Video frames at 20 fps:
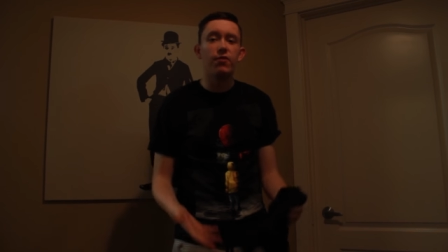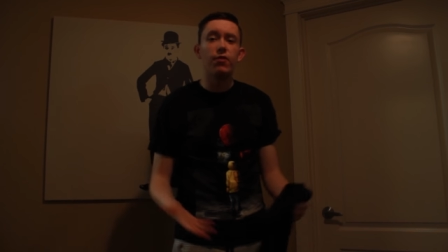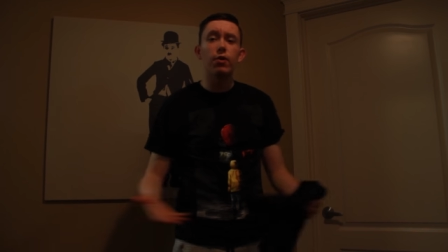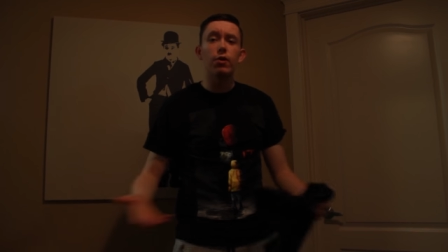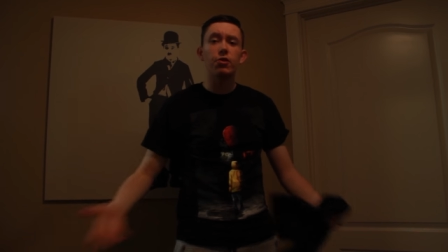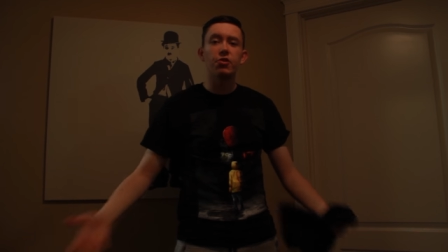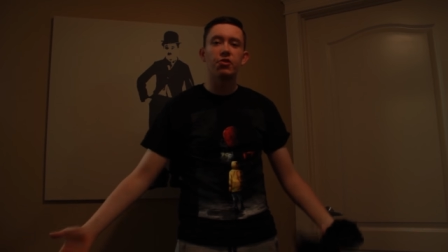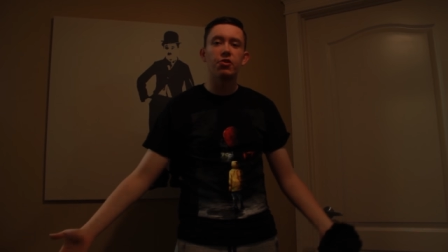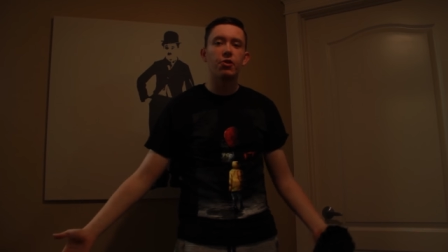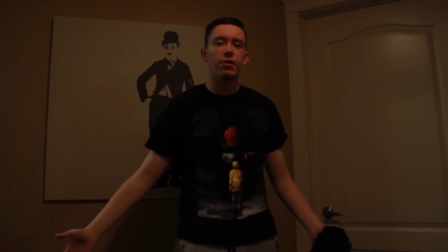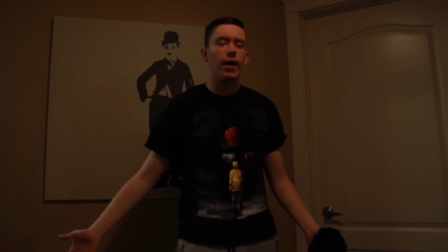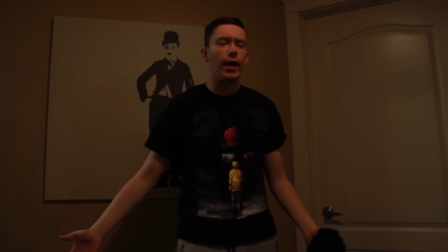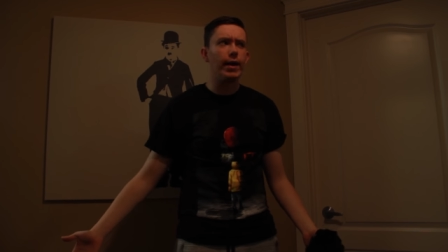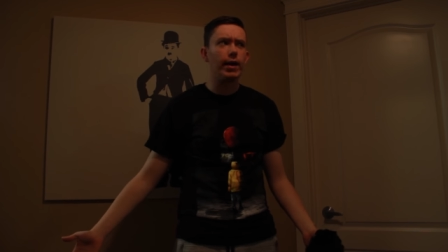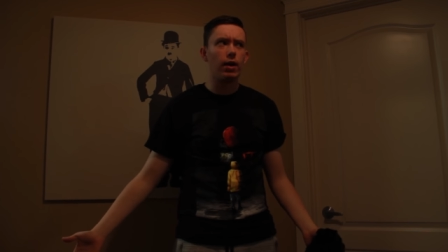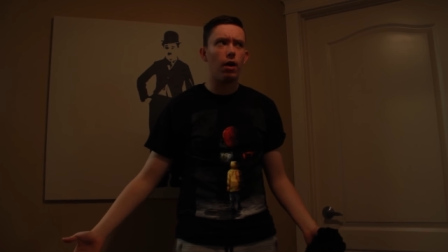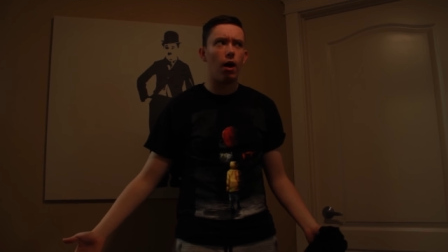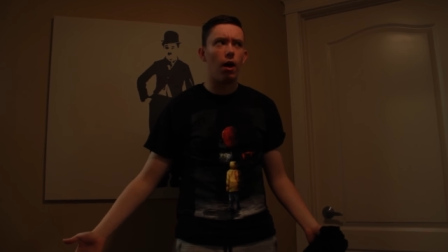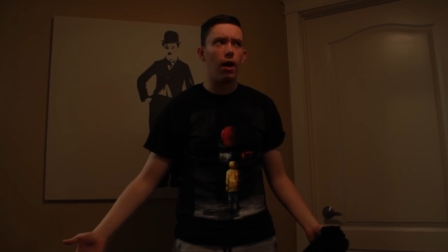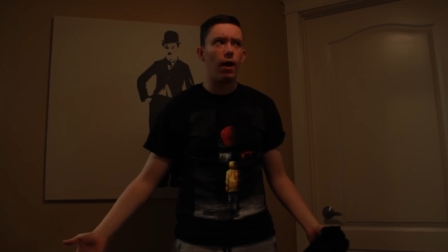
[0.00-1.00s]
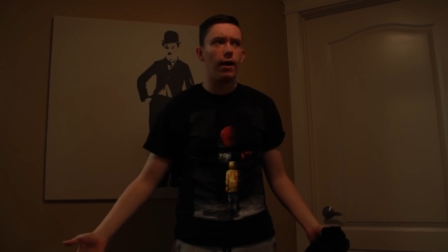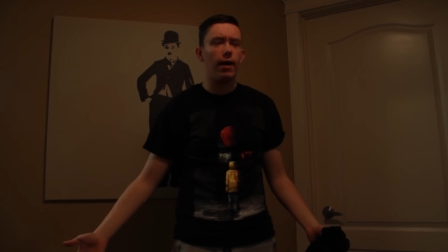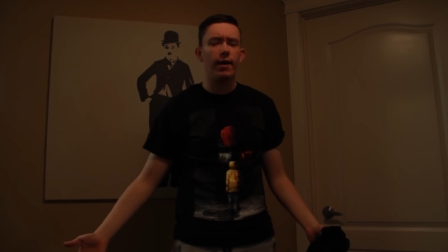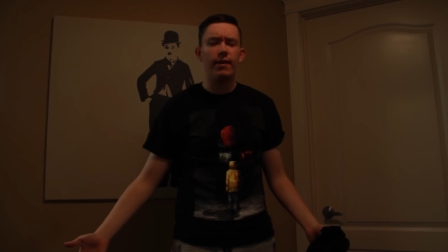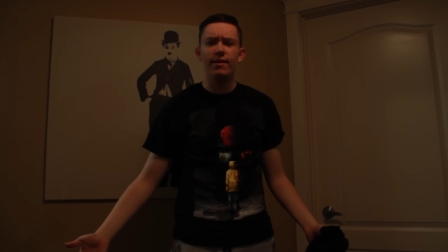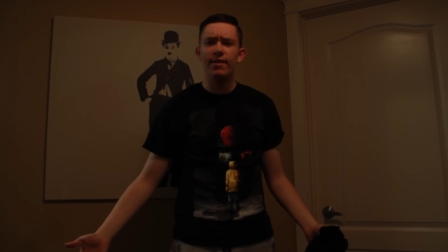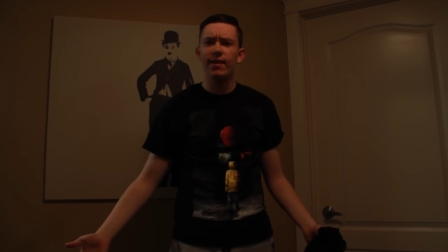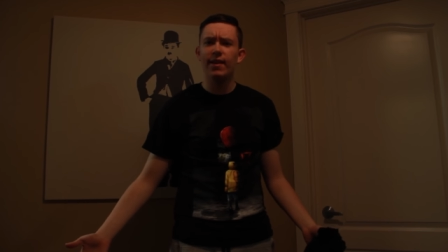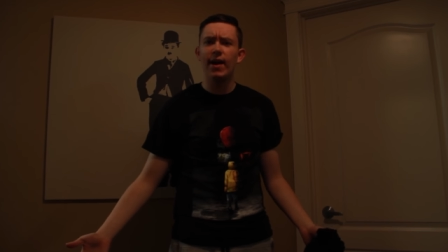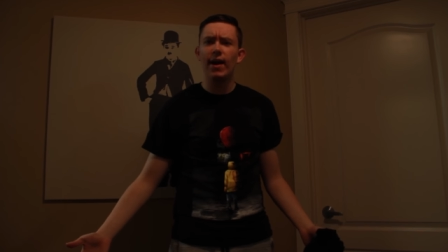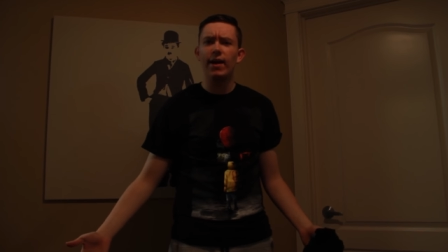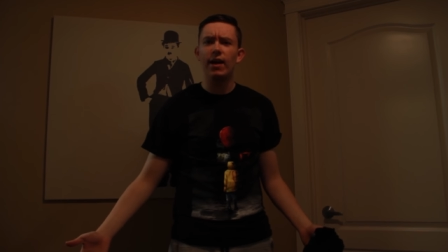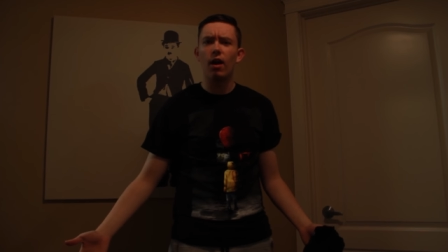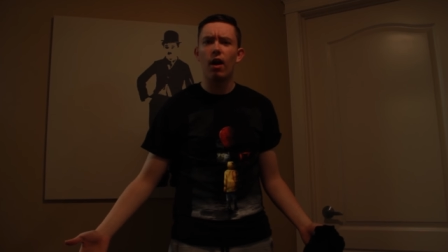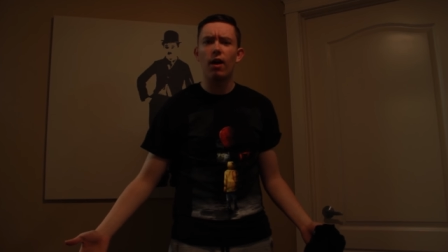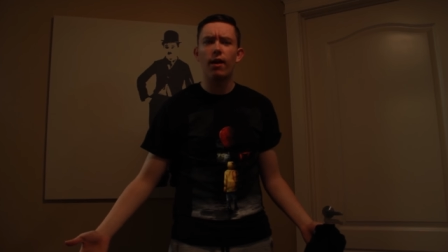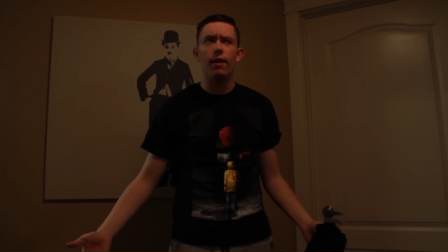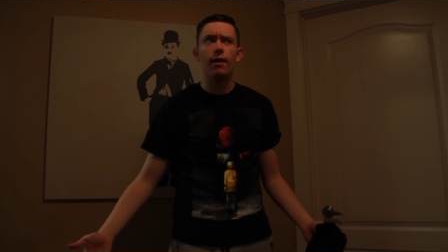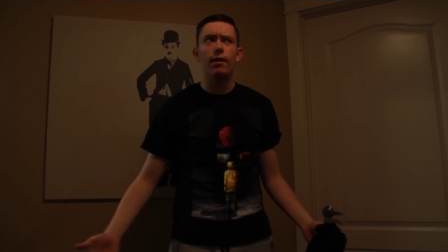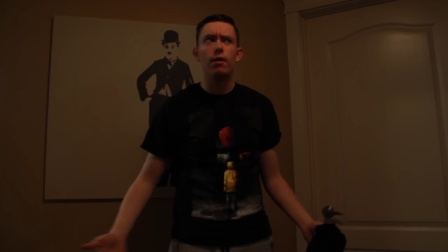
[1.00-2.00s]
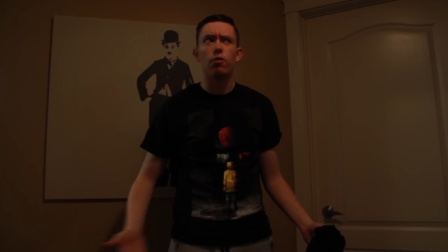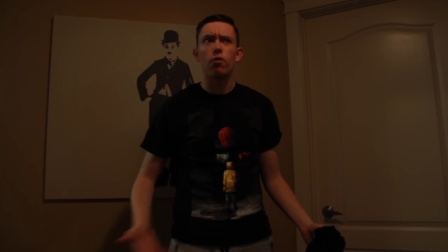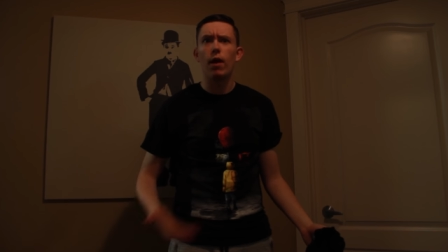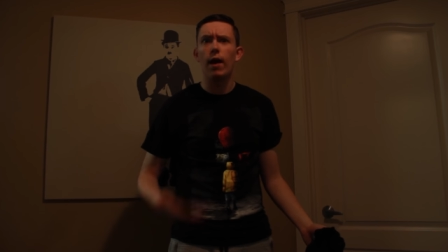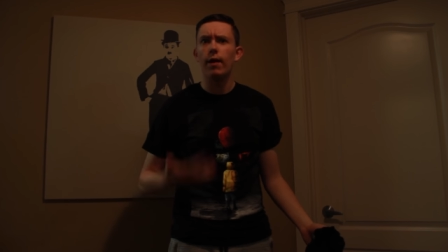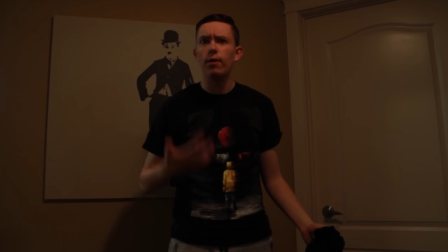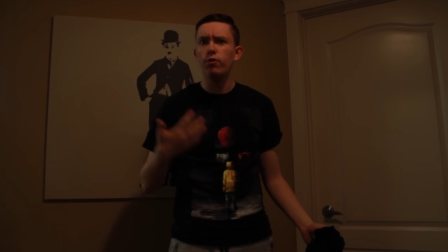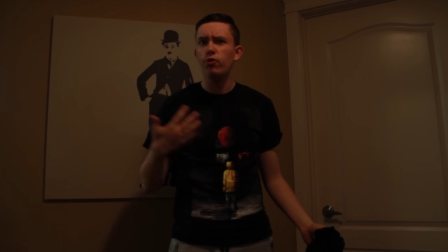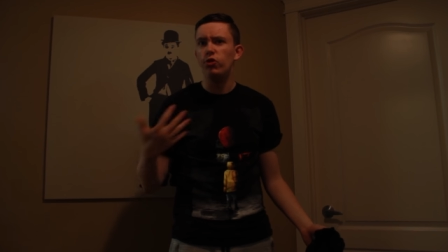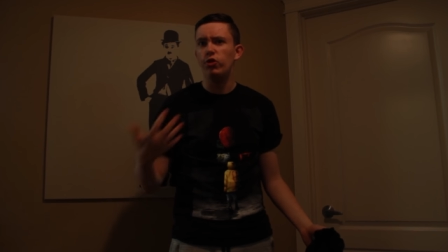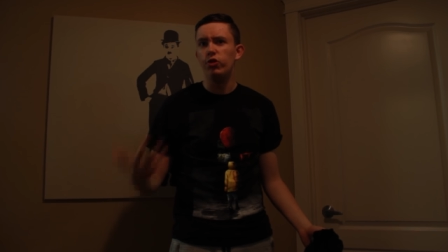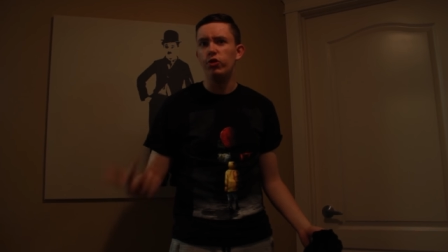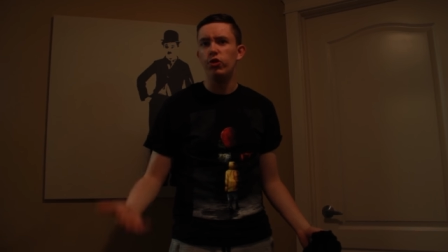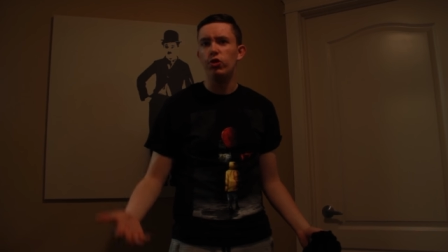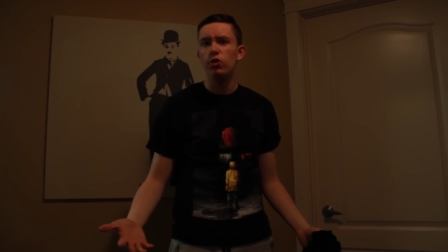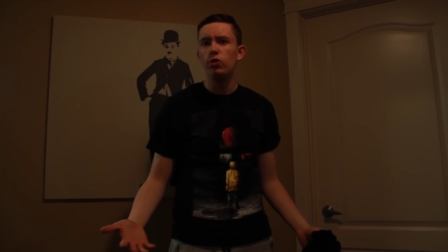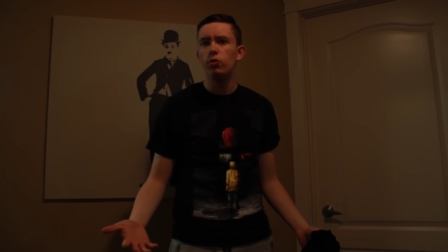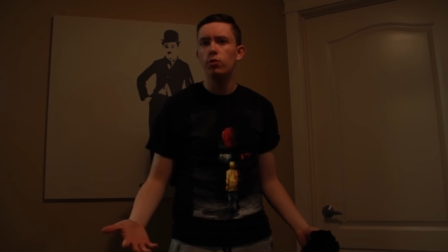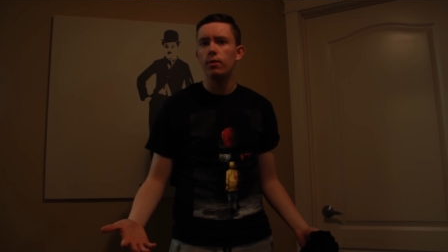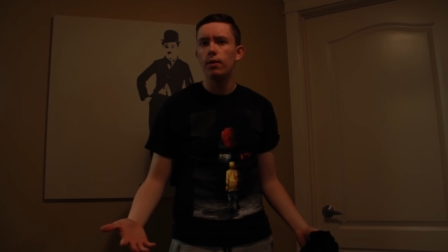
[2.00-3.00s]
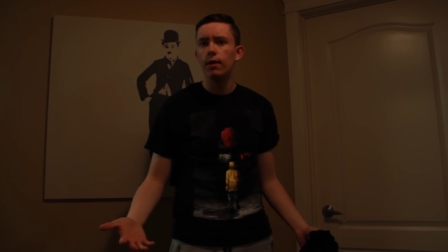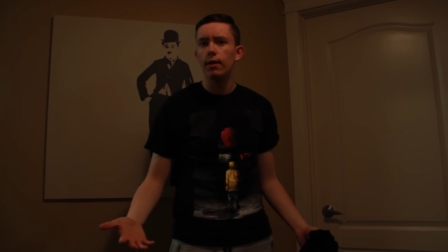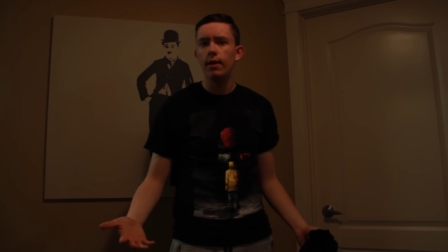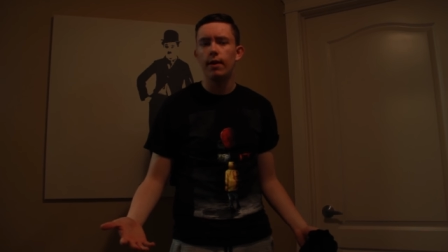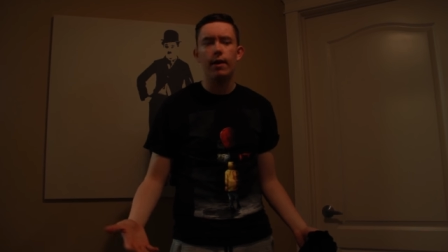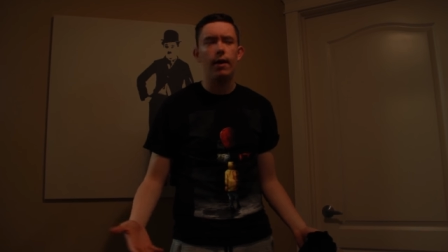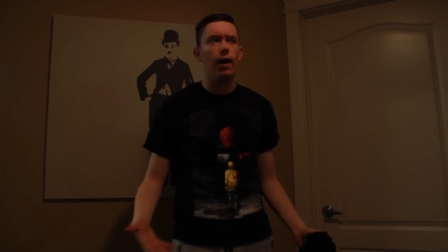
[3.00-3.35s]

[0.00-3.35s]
first shirt I got, I think I got it in around June.